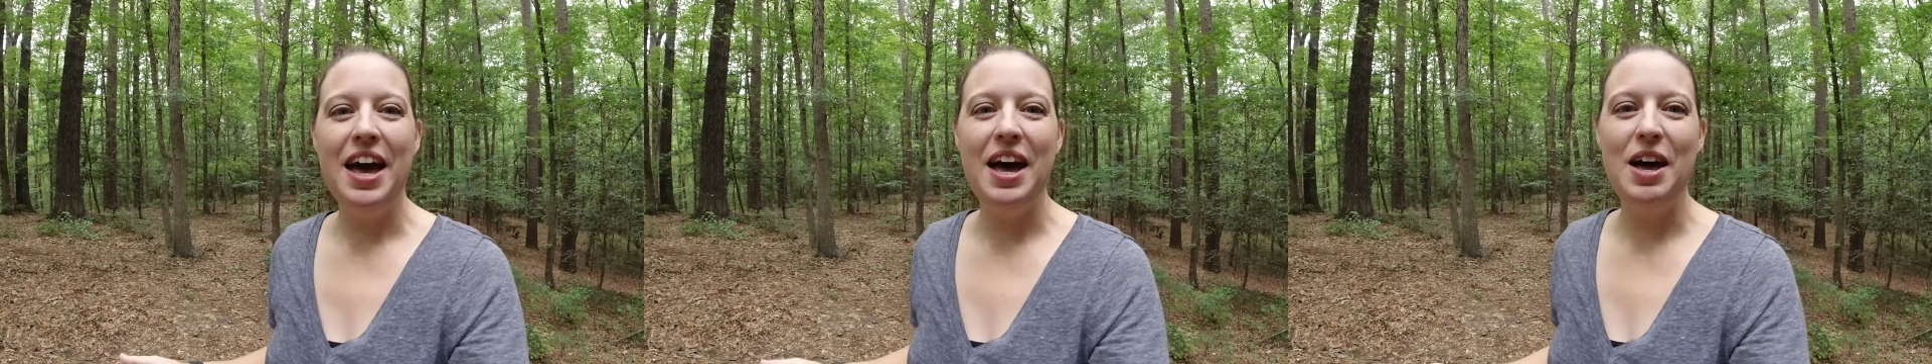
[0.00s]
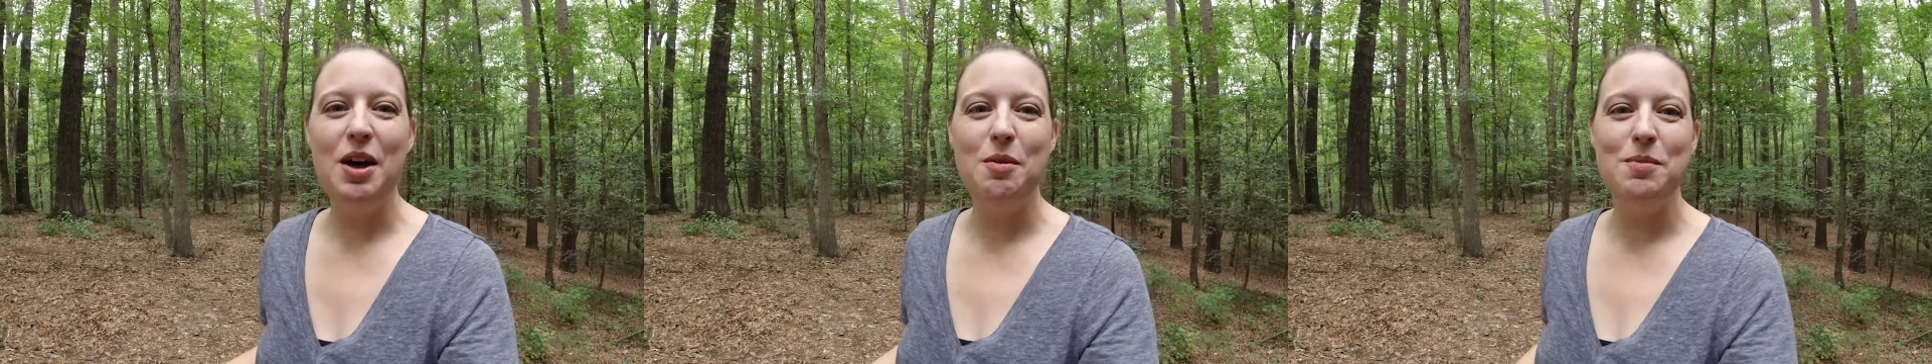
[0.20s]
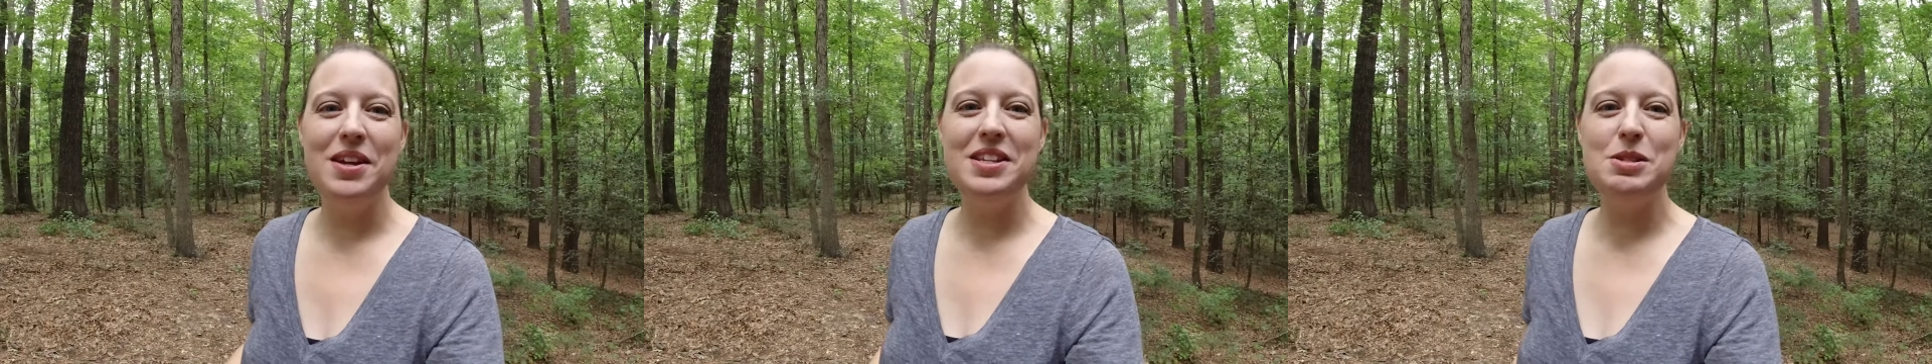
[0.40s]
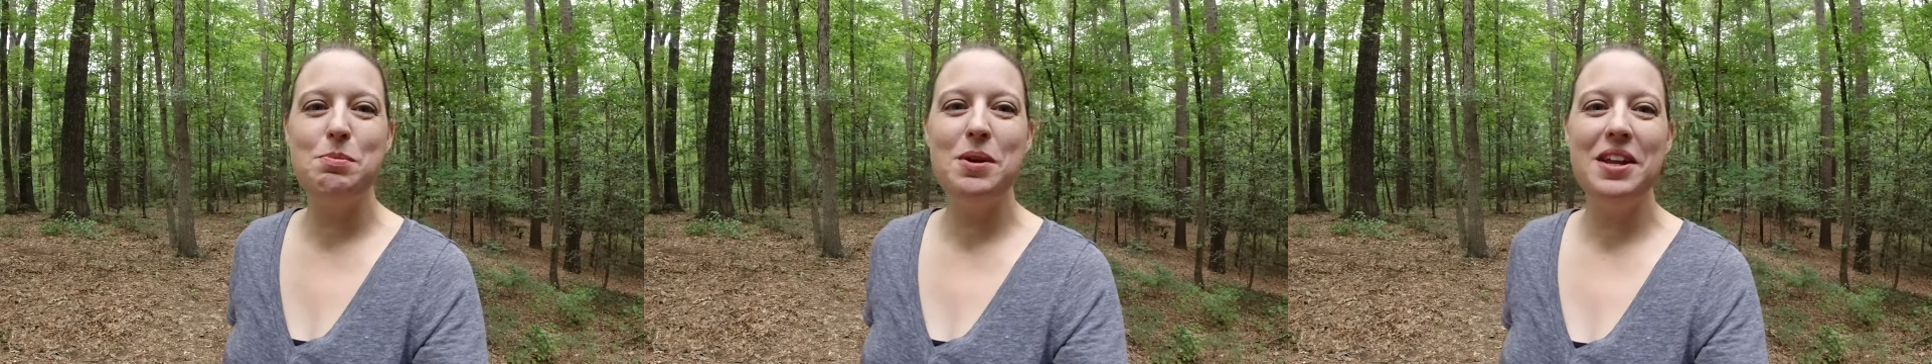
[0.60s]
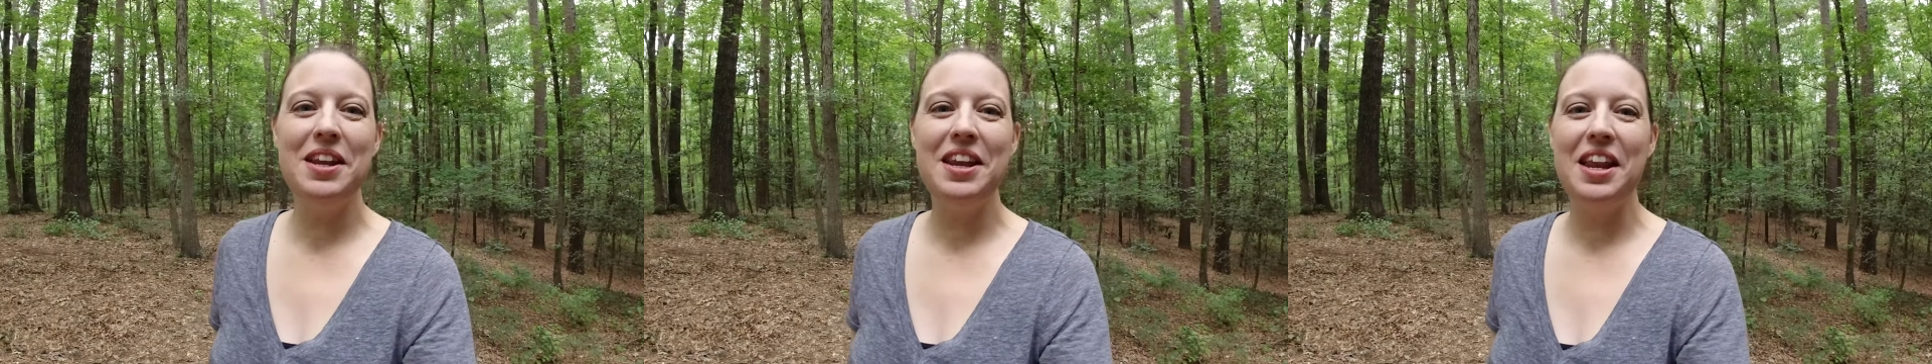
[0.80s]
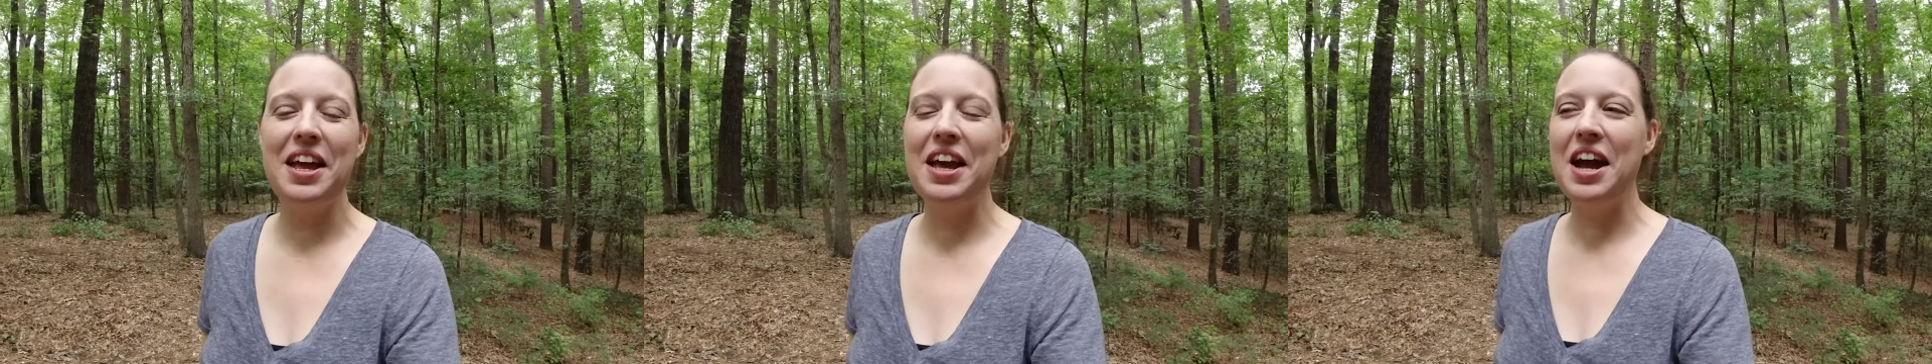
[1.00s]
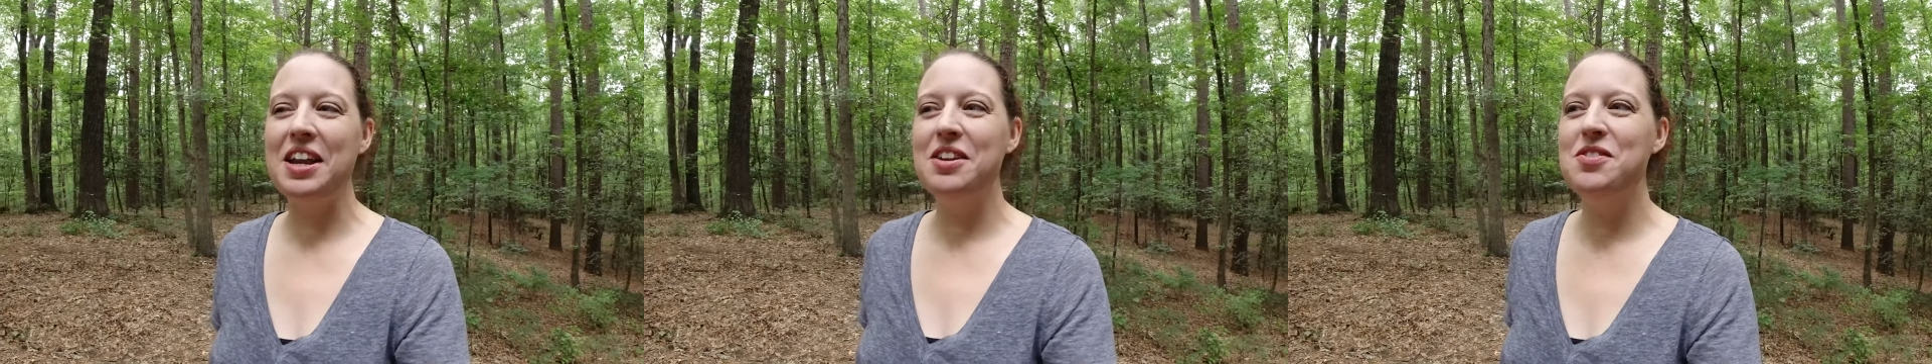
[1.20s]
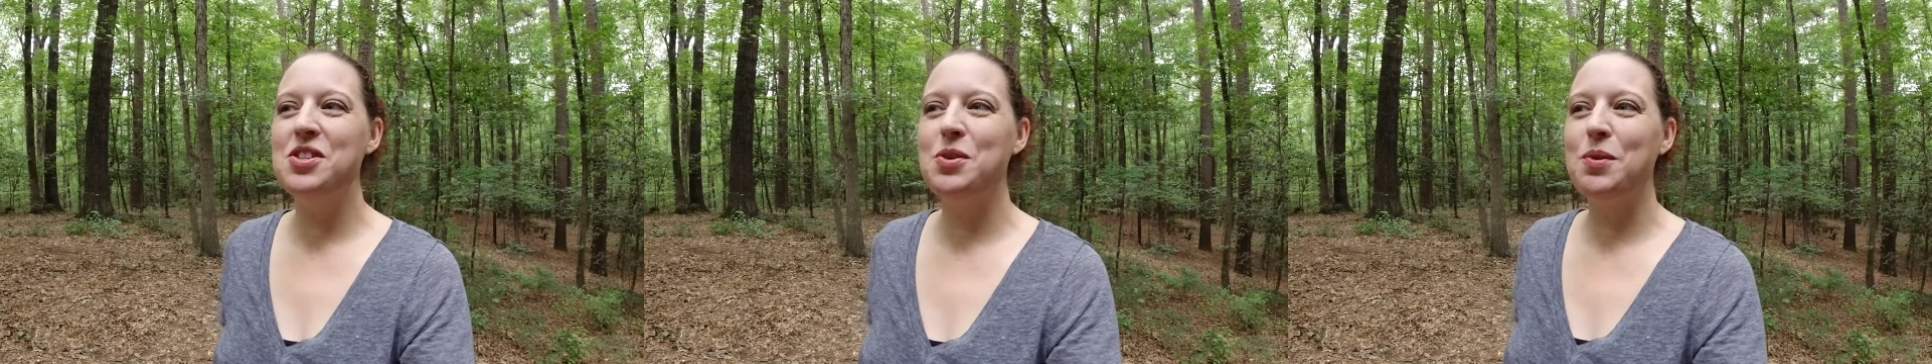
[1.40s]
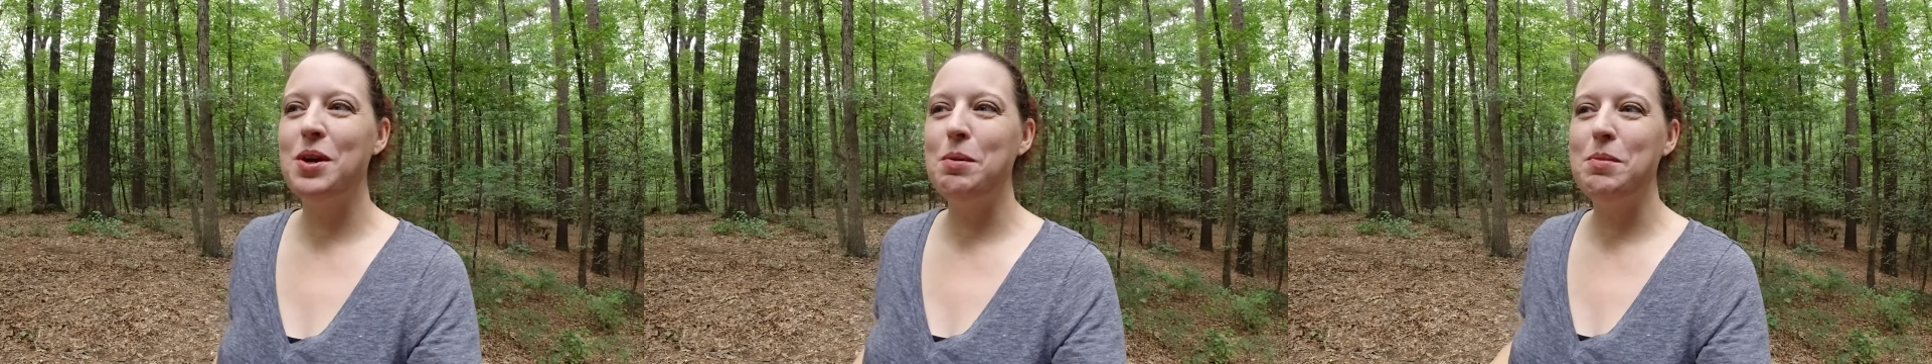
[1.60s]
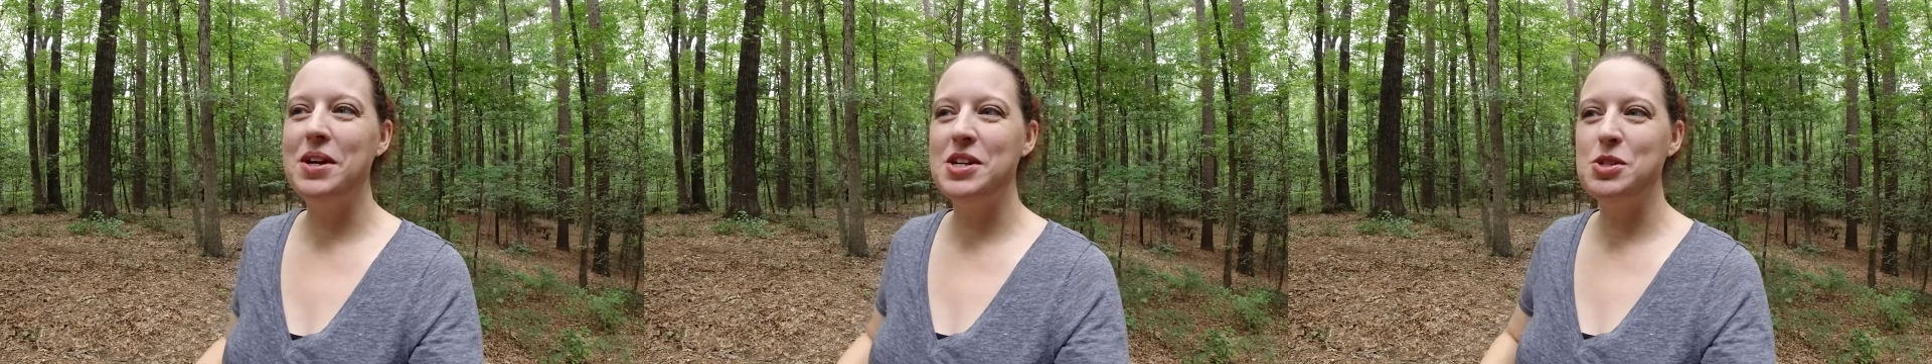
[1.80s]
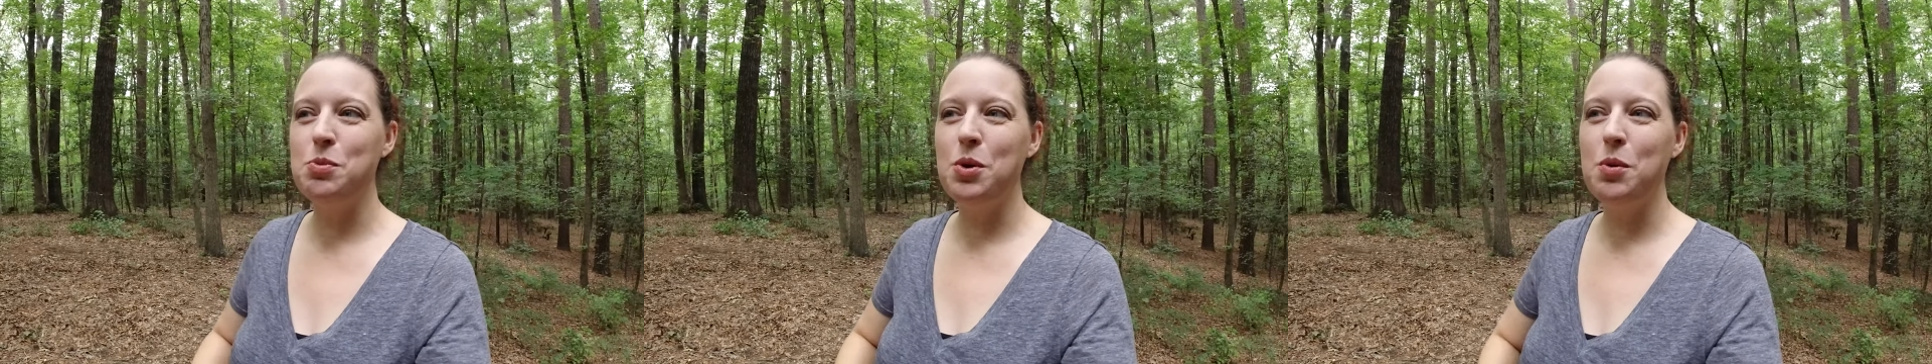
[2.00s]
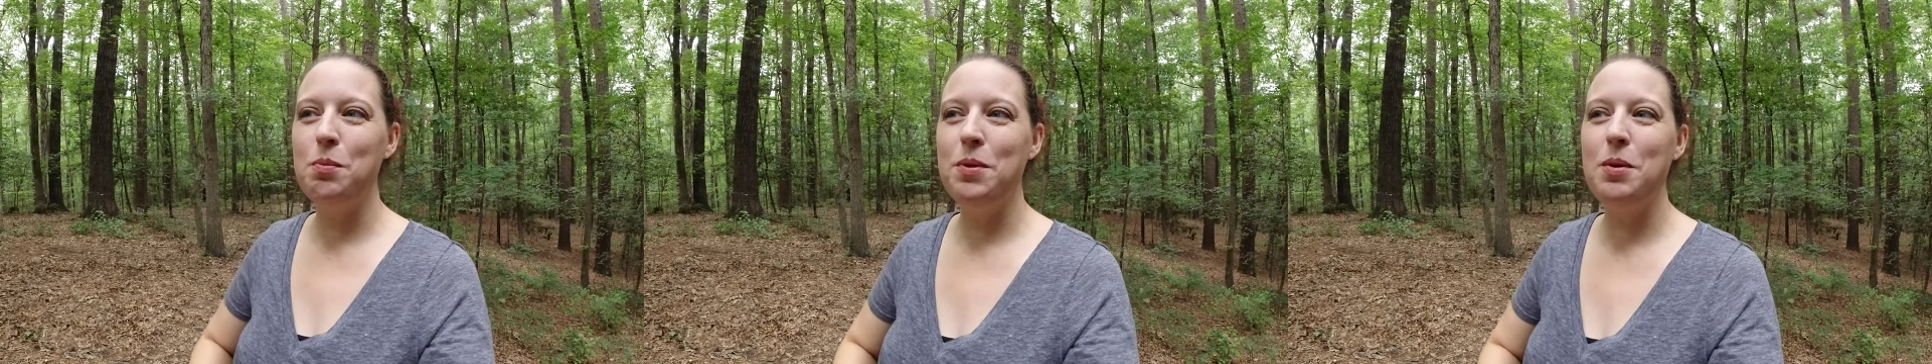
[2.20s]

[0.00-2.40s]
It's been kind of surreal because we'll